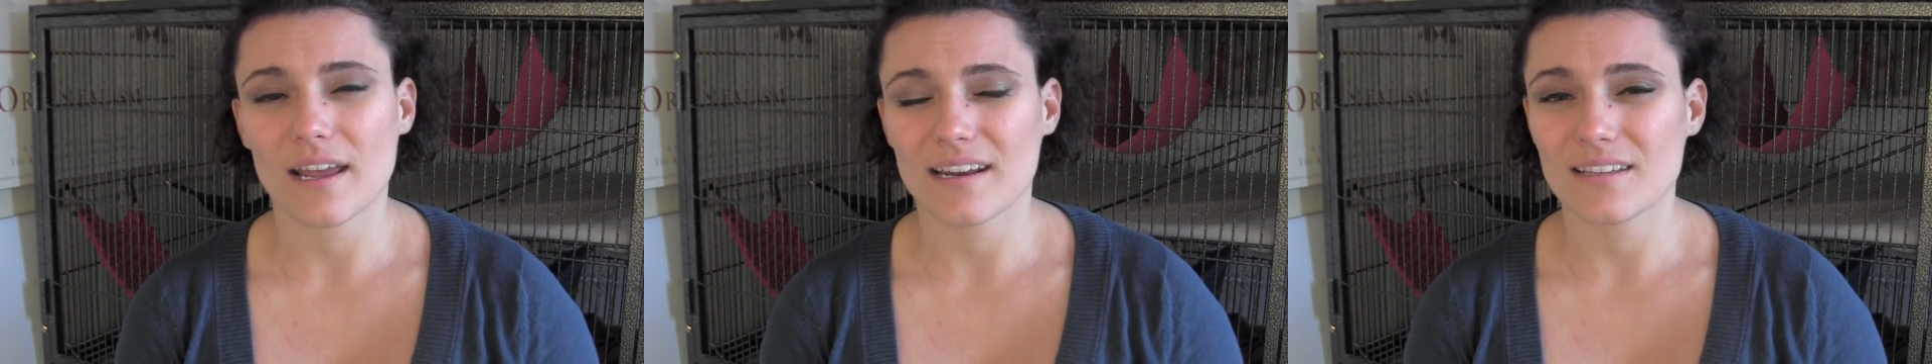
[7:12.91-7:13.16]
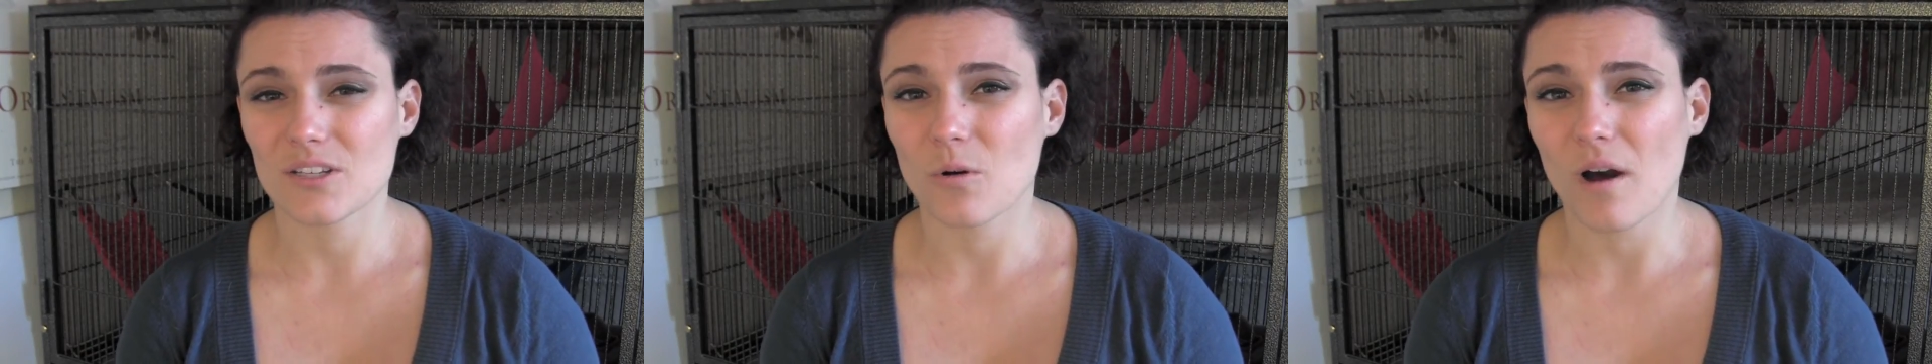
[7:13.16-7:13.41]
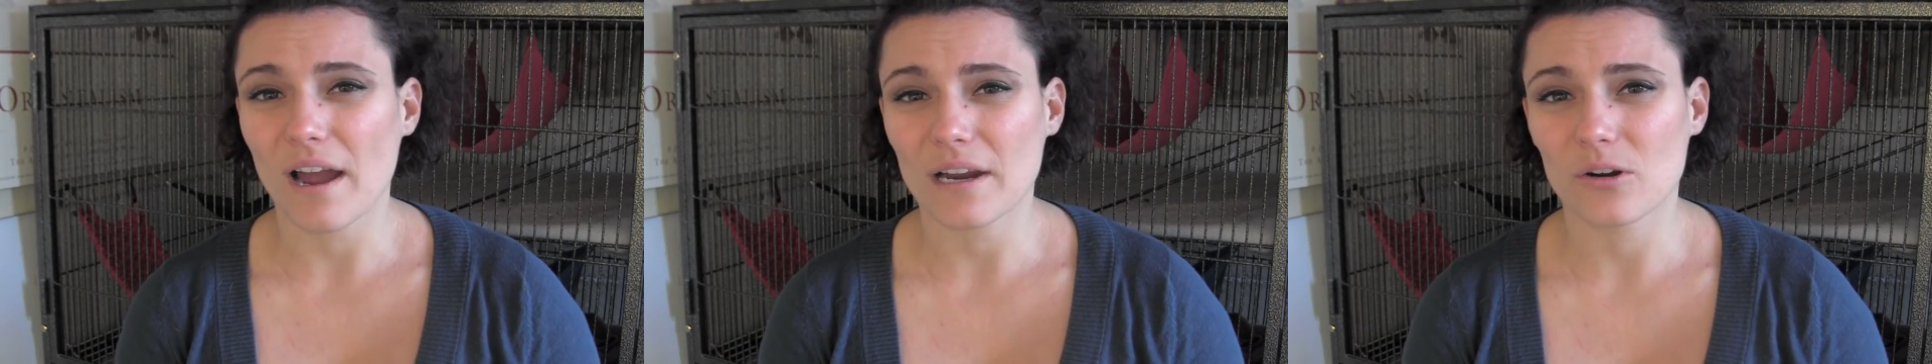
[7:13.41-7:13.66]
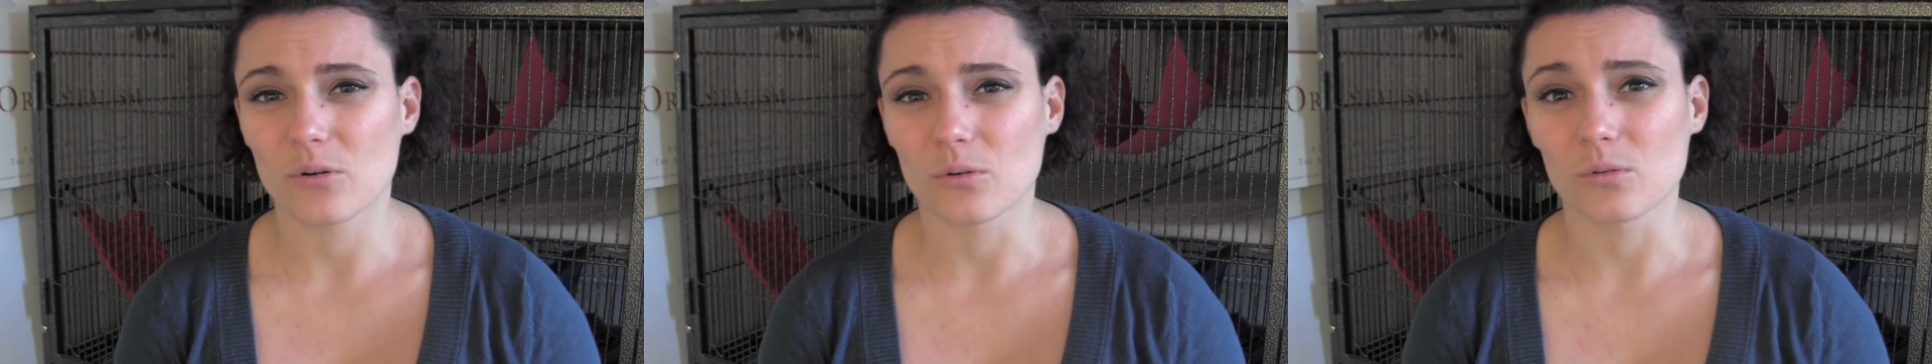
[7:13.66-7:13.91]
and it's
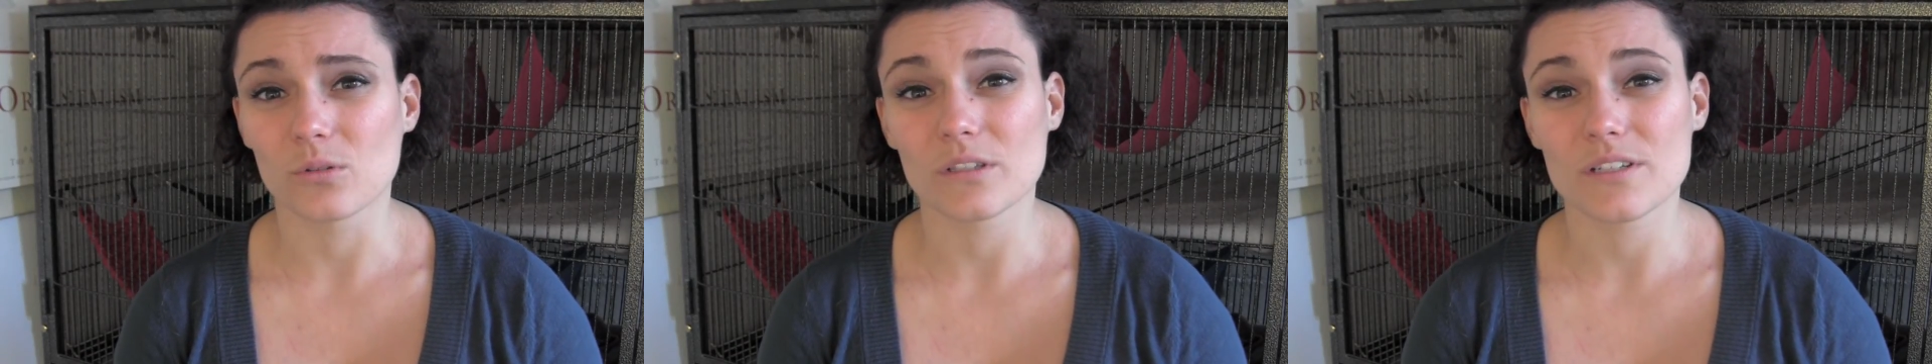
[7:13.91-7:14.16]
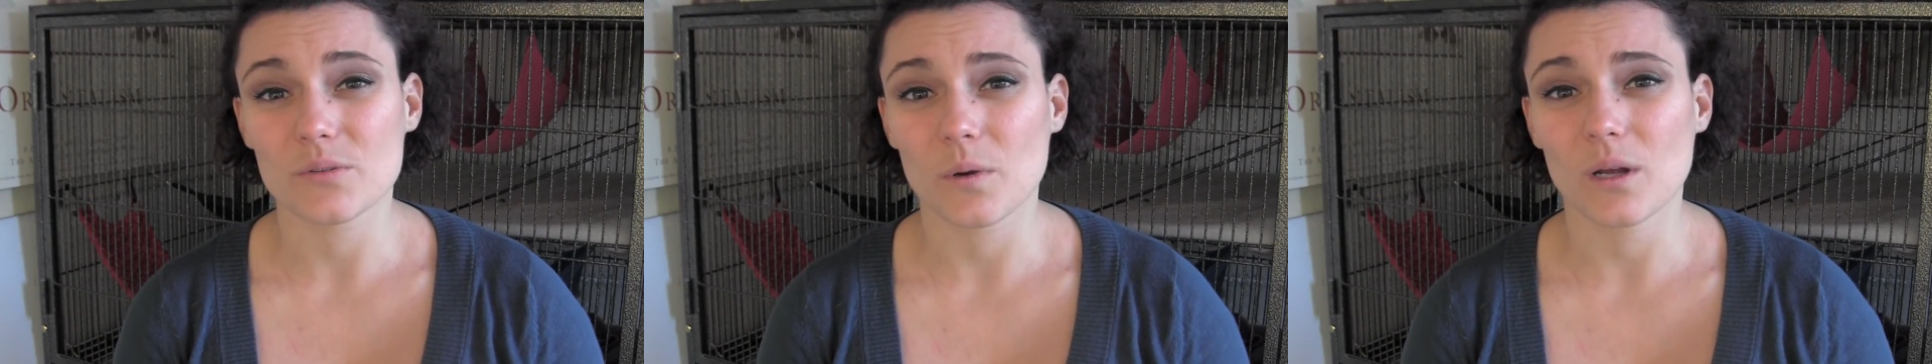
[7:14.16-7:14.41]
quite cruel as